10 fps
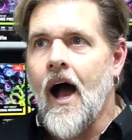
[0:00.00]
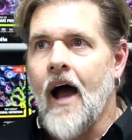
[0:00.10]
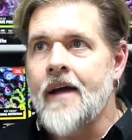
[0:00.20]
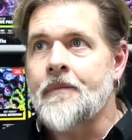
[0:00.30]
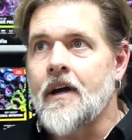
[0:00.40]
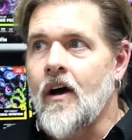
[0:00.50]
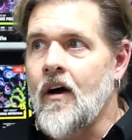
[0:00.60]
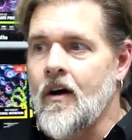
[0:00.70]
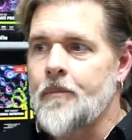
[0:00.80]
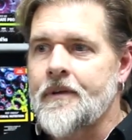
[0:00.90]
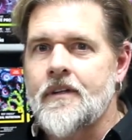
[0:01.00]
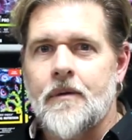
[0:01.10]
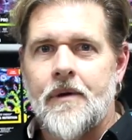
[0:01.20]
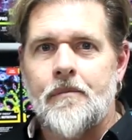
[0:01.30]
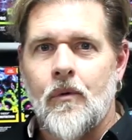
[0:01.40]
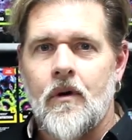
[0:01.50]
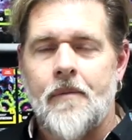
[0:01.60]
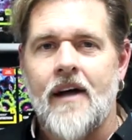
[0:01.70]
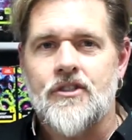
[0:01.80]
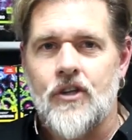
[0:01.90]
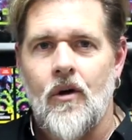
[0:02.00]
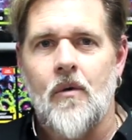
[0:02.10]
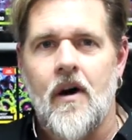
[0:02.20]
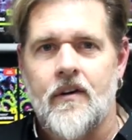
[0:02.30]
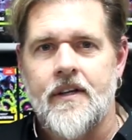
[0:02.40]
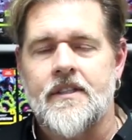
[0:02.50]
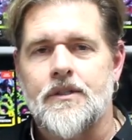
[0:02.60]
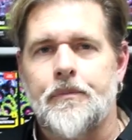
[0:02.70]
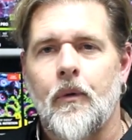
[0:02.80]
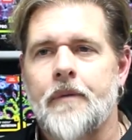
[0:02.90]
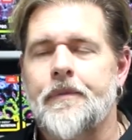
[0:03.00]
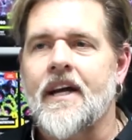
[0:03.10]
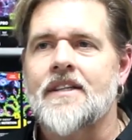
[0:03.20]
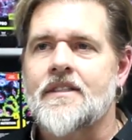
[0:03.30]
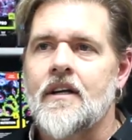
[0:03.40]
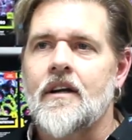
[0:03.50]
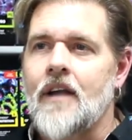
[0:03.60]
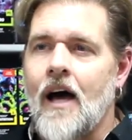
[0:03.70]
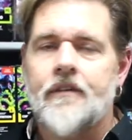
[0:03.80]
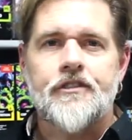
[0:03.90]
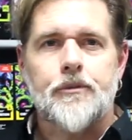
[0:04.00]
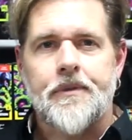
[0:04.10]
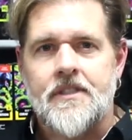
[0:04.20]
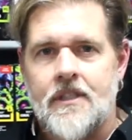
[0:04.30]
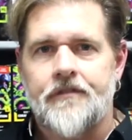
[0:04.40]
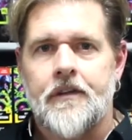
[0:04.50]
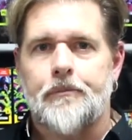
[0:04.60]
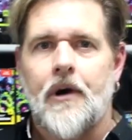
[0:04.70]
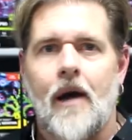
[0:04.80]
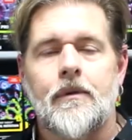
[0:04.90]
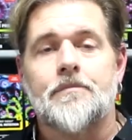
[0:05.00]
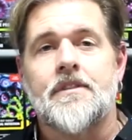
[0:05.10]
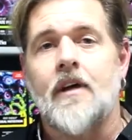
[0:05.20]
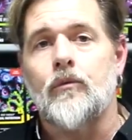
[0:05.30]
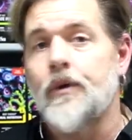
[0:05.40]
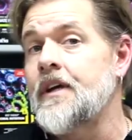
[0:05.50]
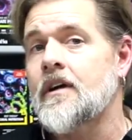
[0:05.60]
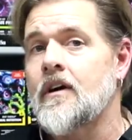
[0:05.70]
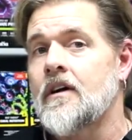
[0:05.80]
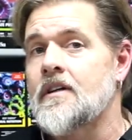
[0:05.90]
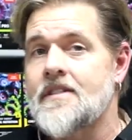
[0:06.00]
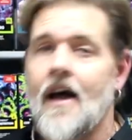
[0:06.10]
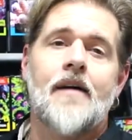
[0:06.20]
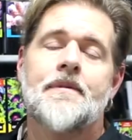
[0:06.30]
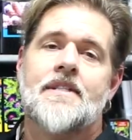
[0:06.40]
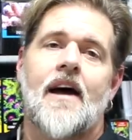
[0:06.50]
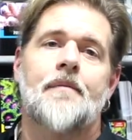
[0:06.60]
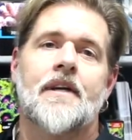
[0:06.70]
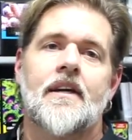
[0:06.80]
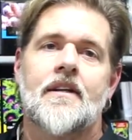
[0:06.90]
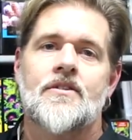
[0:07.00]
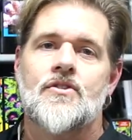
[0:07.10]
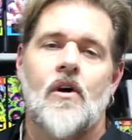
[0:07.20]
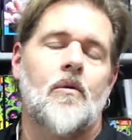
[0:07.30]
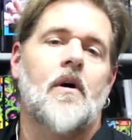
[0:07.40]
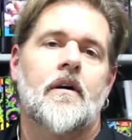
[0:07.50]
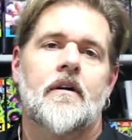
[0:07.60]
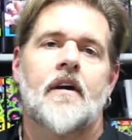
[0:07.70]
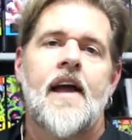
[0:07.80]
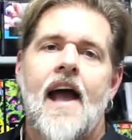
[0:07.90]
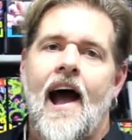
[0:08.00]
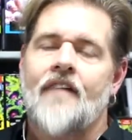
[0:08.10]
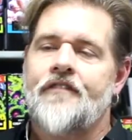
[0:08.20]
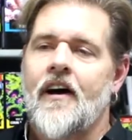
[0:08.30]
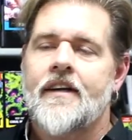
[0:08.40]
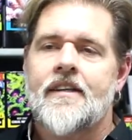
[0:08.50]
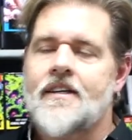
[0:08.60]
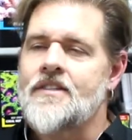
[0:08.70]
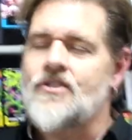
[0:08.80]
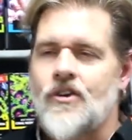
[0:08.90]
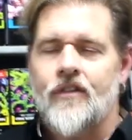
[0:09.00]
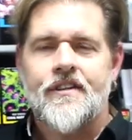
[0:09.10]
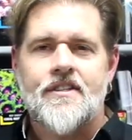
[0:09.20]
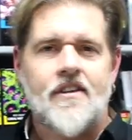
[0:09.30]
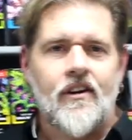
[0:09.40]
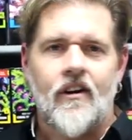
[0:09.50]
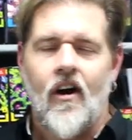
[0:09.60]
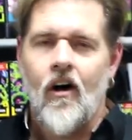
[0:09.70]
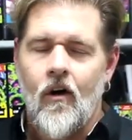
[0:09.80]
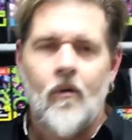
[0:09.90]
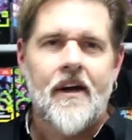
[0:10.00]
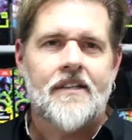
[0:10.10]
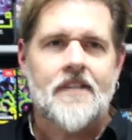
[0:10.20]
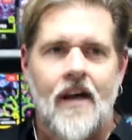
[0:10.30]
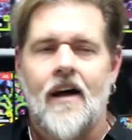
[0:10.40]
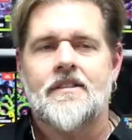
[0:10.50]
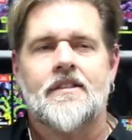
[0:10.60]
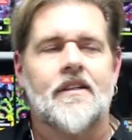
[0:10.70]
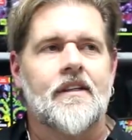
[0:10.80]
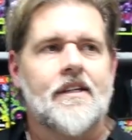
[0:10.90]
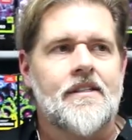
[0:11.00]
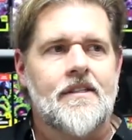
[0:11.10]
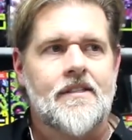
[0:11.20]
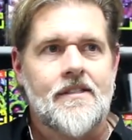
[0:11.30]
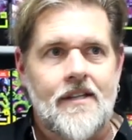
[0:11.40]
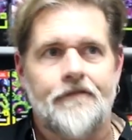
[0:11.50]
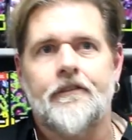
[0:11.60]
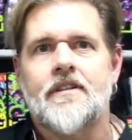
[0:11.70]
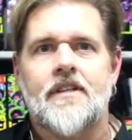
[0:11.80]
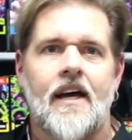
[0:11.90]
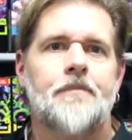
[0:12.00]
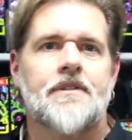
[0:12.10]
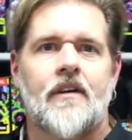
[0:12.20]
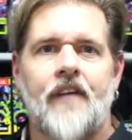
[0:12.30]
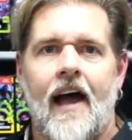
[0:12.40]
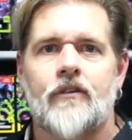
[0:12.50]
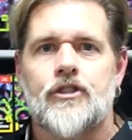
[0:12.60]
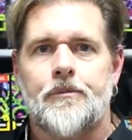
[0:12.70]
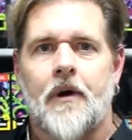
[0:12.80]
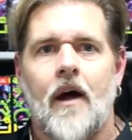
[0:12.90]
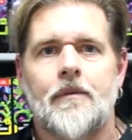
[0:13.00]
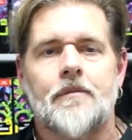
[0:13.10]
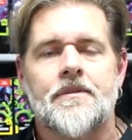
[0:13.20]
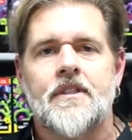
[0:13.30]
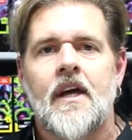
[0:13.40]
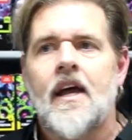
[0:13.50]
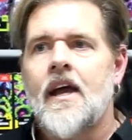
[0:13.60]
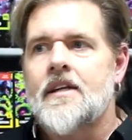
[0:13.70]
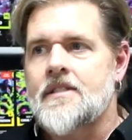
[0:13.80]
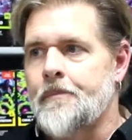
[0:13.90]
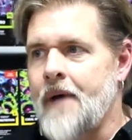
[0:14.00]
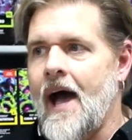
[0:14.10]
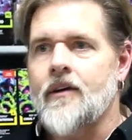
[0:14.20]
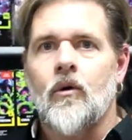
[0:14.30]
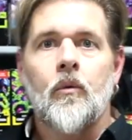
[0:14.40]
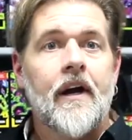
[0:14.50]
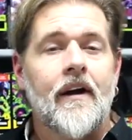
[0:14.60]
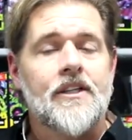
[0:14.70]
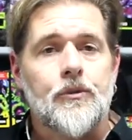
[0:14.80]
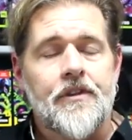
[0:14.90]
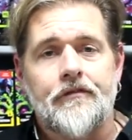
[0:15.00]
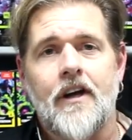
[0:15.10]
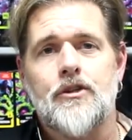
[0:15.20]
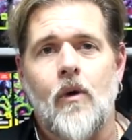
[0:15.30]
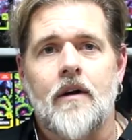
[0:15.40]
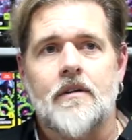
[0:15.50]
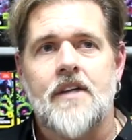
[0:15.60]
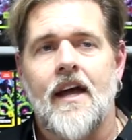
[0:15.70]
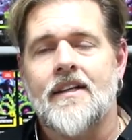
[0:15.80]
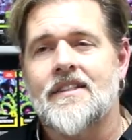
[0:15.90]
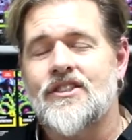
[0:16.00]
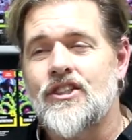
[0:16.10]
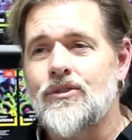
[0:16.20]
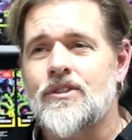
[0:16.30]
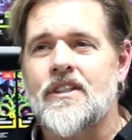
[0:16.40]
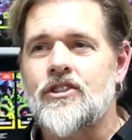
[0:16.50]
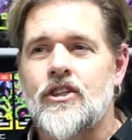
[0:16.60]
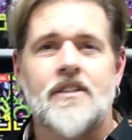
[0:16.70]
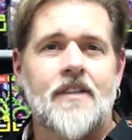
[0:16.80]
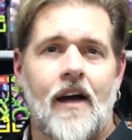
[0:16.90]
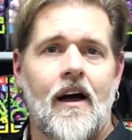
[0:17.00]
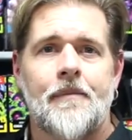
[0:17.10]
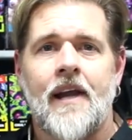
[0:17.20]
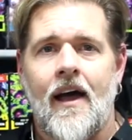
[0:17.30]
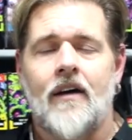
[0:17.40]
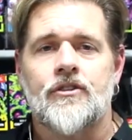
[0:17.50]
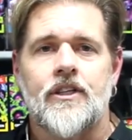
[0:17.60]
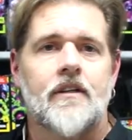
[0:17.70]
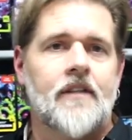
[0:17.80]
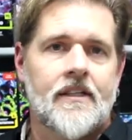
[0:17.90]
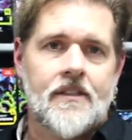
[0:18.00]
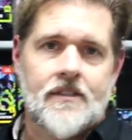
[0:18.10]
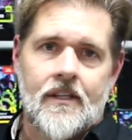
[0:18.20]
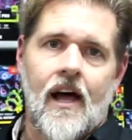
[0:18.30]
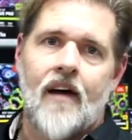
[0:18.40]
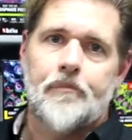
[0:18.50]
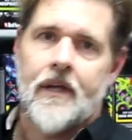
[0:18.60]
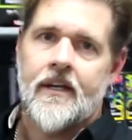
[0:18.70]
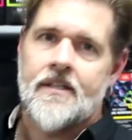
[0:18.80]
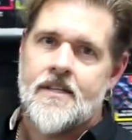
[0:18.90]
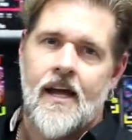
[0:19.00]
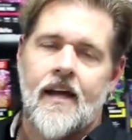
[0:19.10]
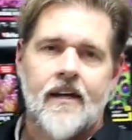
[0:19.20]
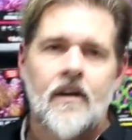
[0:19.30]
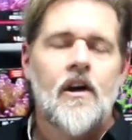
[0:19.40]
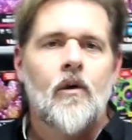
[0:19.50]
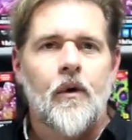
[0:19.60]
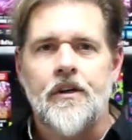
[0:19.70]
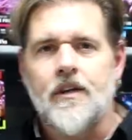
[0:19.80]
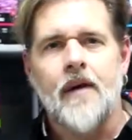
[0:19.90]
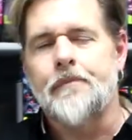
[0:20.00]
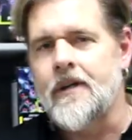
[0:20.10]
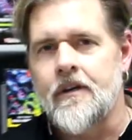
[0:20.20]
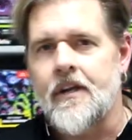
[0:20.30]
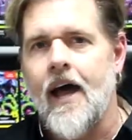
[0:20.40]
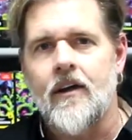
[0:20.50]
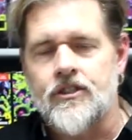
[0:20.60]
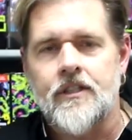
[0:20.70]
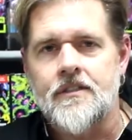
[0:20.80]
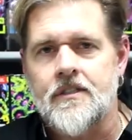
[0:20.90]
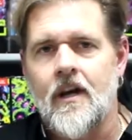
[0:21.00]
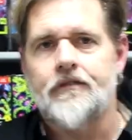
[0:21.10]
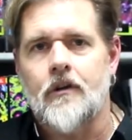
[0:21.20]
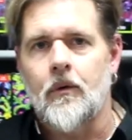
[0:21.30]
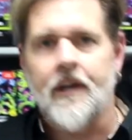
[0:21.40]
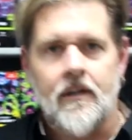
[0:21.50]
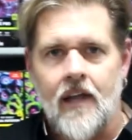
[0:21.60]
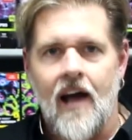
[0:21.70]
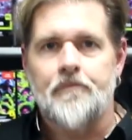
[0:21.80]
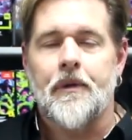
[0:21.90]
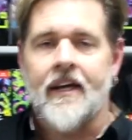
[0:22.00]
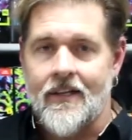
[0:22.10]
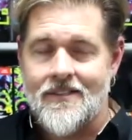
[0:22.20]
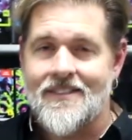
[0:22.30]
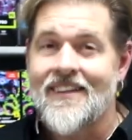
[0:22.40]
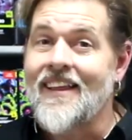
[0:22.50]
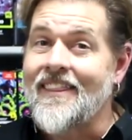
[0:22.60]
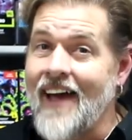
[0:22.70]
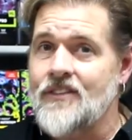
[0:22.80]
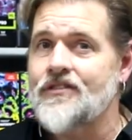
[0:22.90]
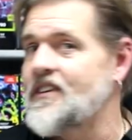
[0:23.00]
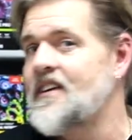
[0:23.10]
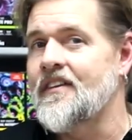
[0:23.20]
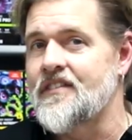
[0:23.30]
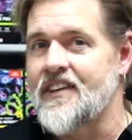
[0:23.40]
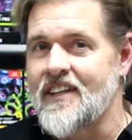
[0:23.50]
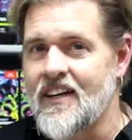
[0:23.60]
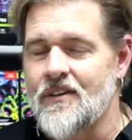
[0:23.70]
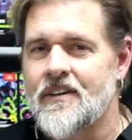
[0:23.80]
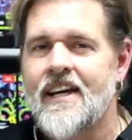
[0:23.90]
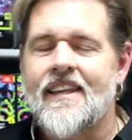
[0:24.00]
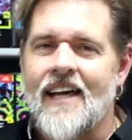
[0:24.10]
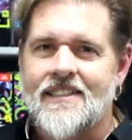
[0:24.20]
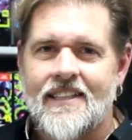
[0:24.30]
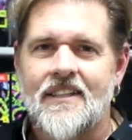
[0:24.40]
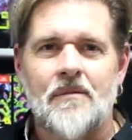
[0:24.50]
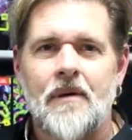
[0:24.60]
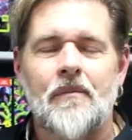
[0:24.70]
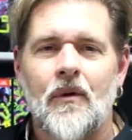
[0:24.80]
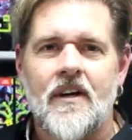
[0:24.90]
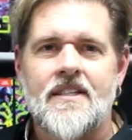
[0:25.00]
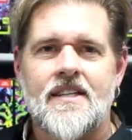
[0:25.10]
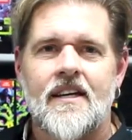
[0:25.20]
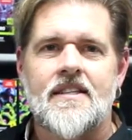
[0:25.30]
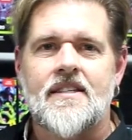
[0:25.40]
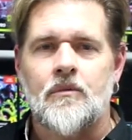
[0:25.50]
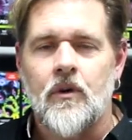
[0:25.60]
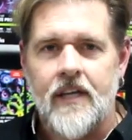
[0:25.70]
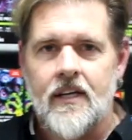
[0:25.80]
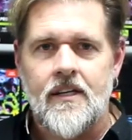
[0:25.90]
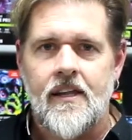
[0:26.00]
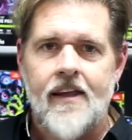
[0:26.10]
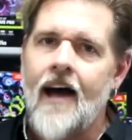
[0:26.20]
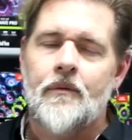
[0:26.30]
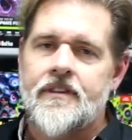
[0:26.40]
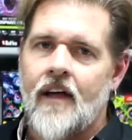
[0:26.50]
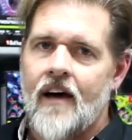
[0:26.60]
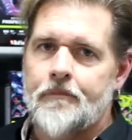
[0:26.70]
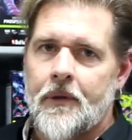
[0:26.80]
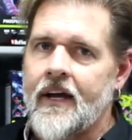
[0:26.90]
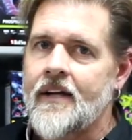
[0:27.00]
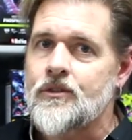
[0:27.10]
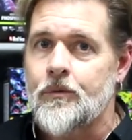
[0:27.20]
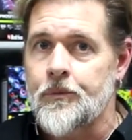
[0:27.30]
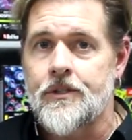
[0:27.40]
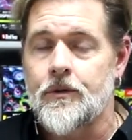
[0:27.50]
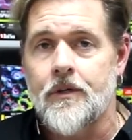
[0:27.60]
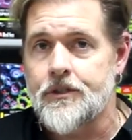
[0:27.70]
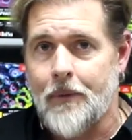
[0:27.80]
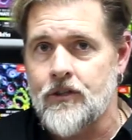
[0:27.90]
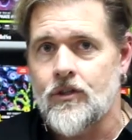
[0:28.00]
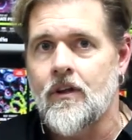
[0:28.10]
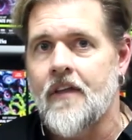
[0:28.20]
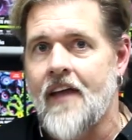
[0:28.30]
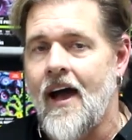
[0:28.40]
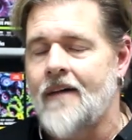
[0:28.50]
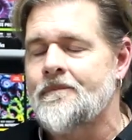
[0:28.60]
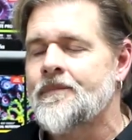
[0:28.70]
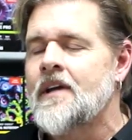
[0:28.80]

I'm going to harp a little bit more about saltwater at this point because there are a lot of specific problems that reoccur time and time again in saltwater. I find that in service there are always constantly different types of algae problems to battle, whereas with freshwater tanks it's usually just common algae unless it's a live planted tank where you get bearded algae and stuff growing on live plants. That's for another video. That's a little bit more intense and we'll get into that with live plants when we do a special on that.